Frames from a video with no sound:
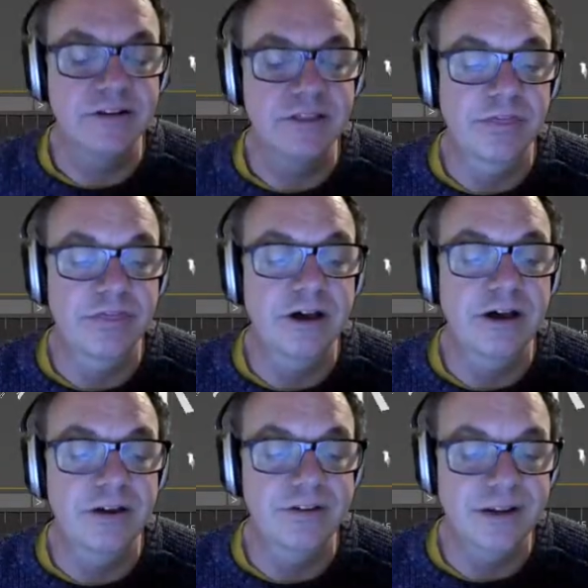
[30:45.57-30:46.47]

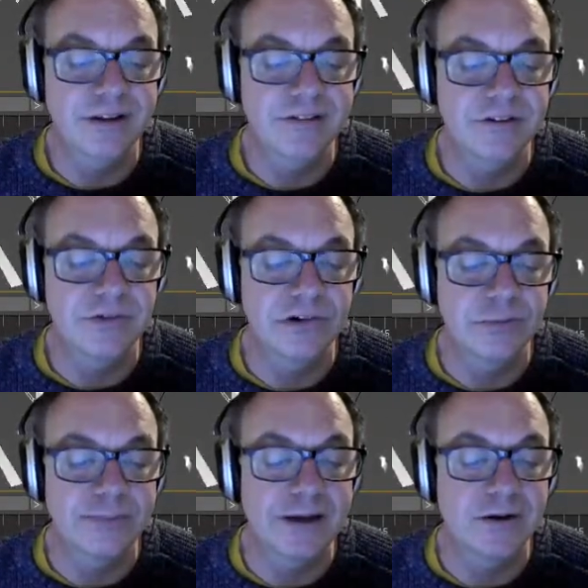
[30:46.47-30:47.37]
third nested forest
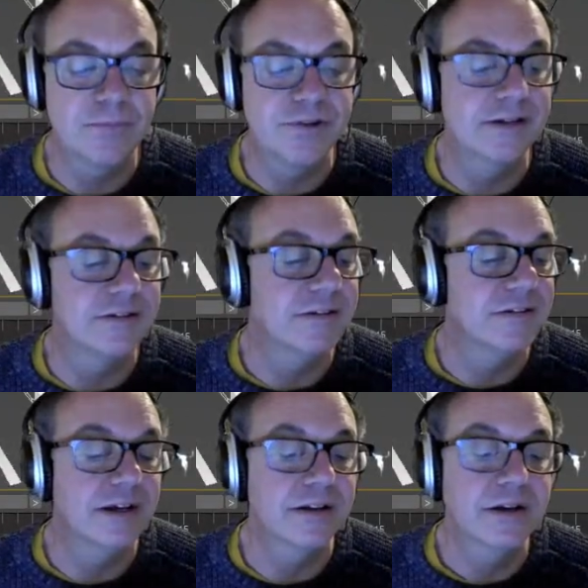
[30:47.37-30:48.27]
pack object
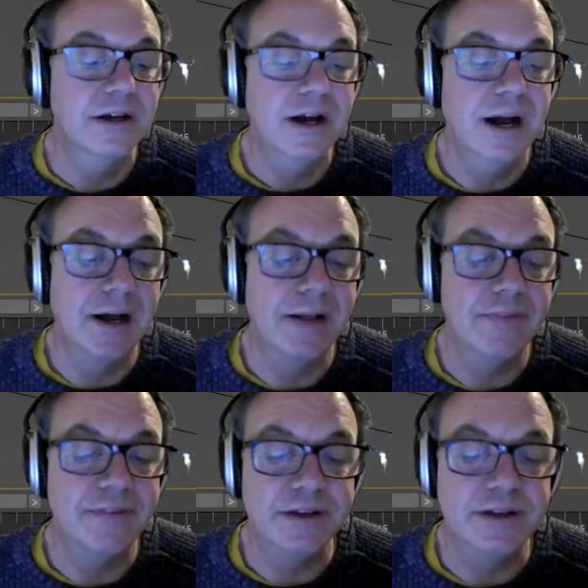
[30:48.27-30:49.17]
instead,
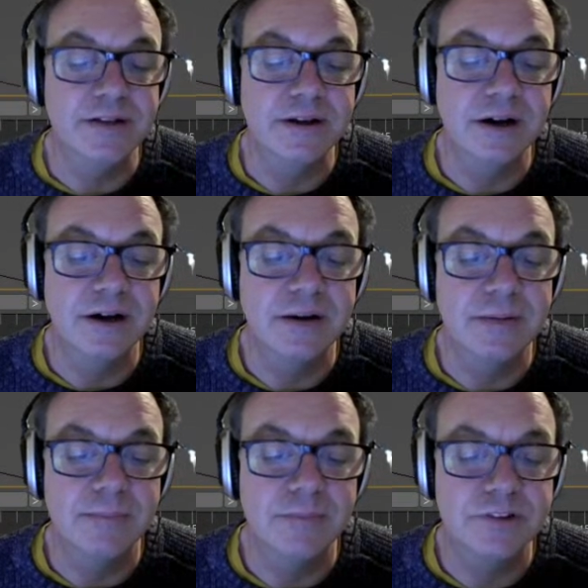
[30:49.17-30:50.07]
and the
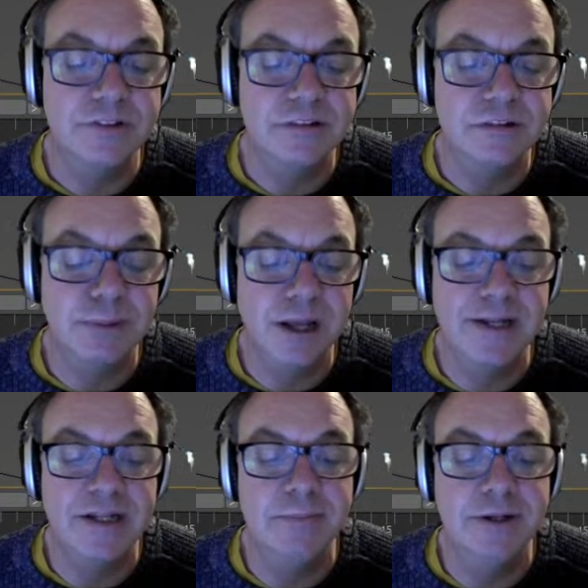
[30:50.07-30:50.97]

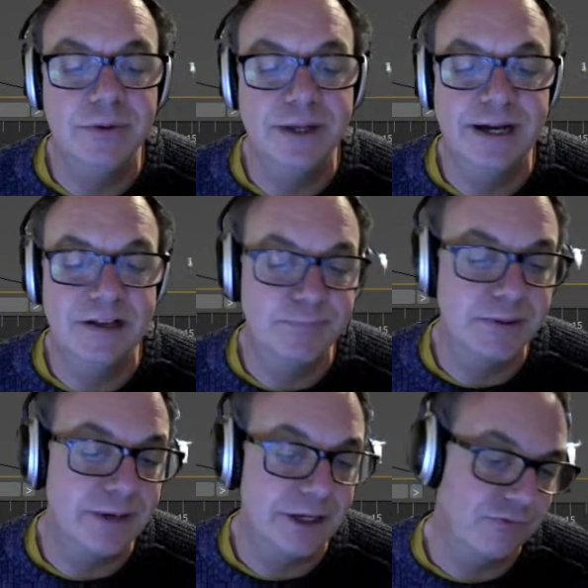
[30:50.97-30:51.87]
spline in the middle there has
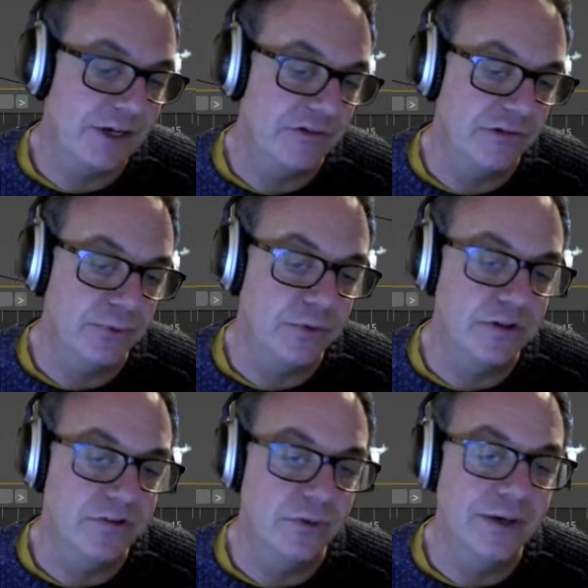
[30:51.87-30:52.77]
been made renderable
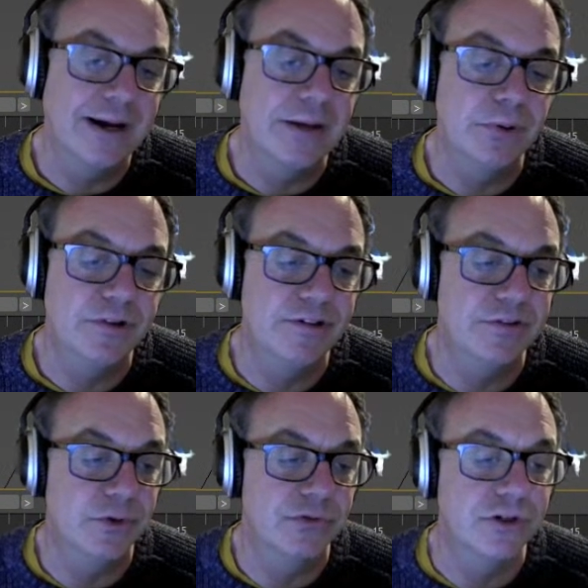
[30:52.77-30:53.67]
as well and put
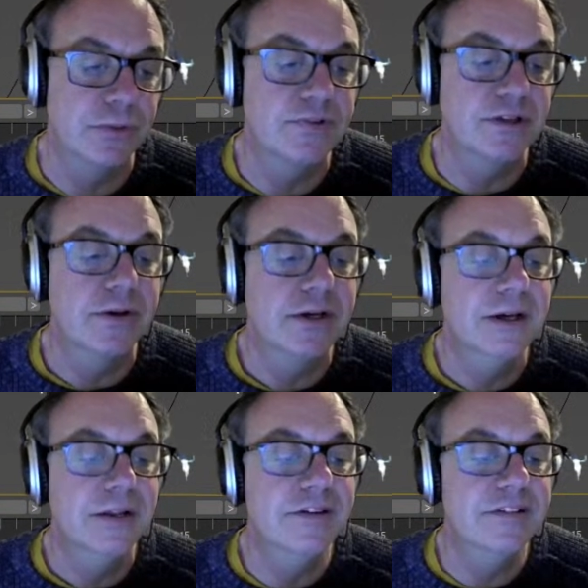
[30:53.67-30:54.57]
into a group. So
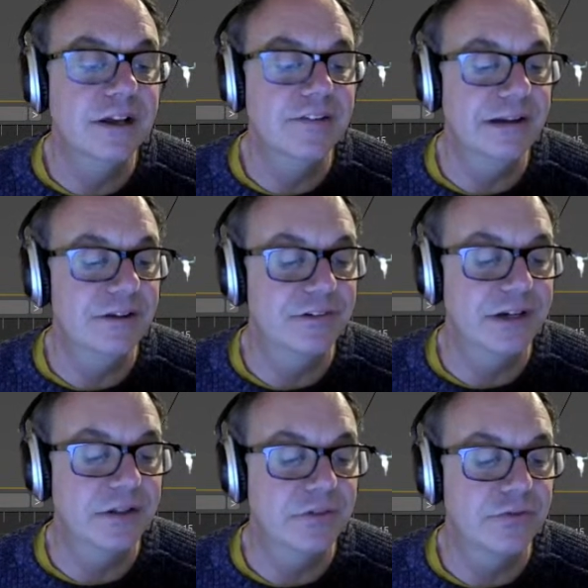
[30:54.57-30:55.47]
this does
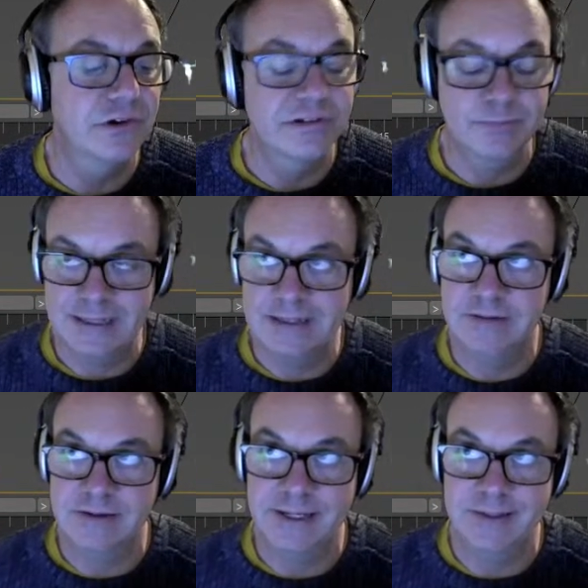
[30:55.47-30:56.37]
illustrate that forest pack
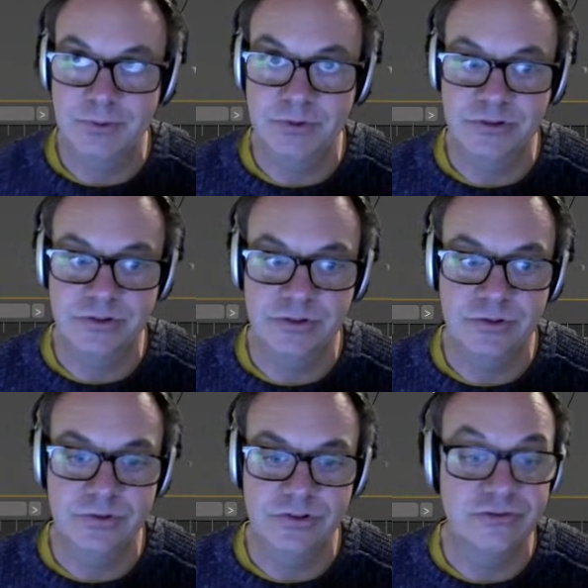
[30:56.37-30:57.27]
is able
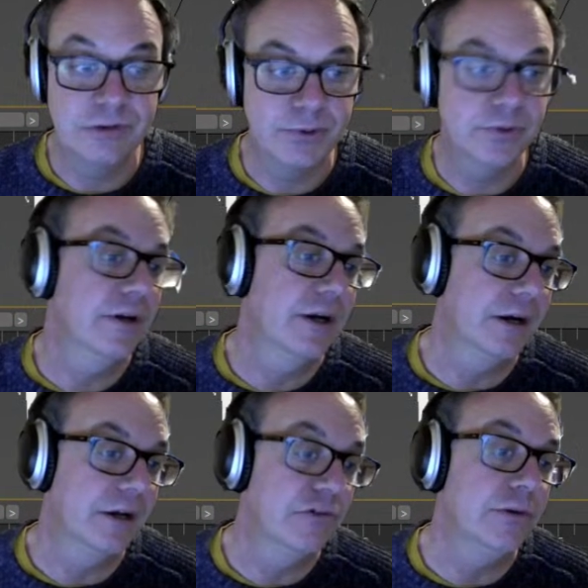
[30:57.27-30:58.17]
to distribute
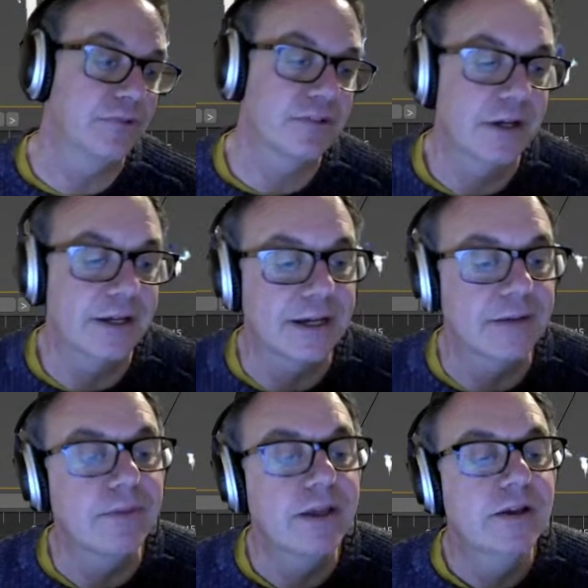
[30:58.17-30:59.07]
groups again.
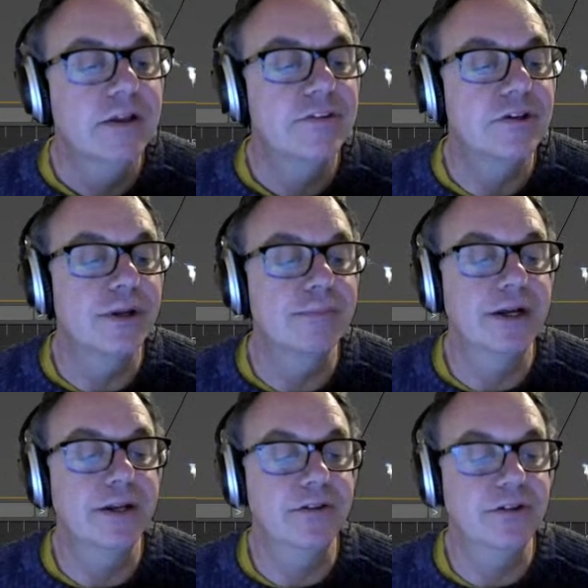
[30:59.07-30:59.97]
So what I'm
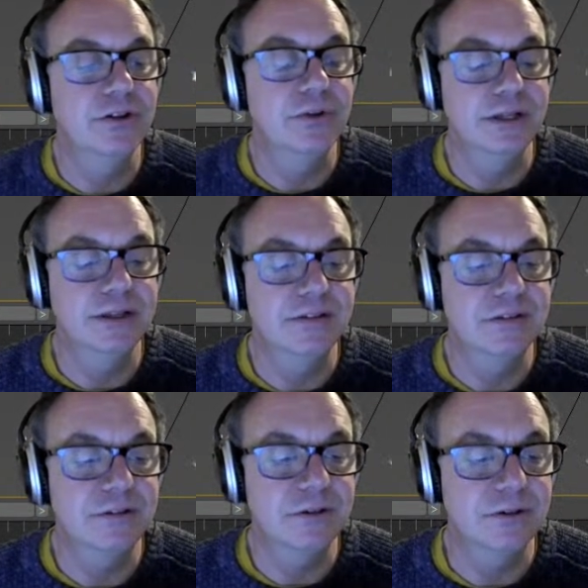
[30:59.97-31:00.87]
going to do is
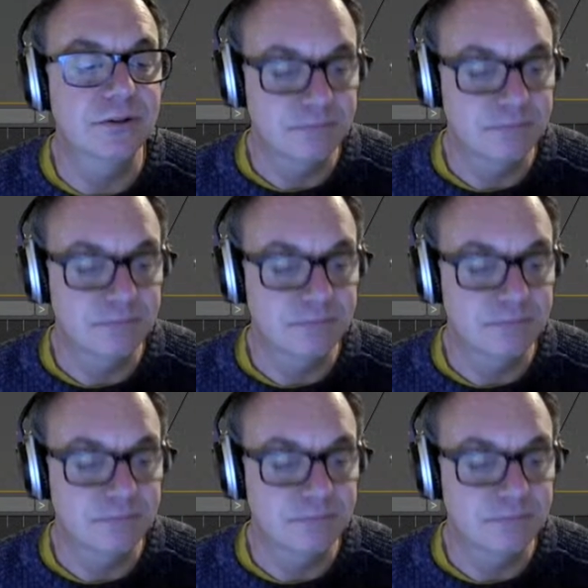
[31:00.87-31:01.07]
to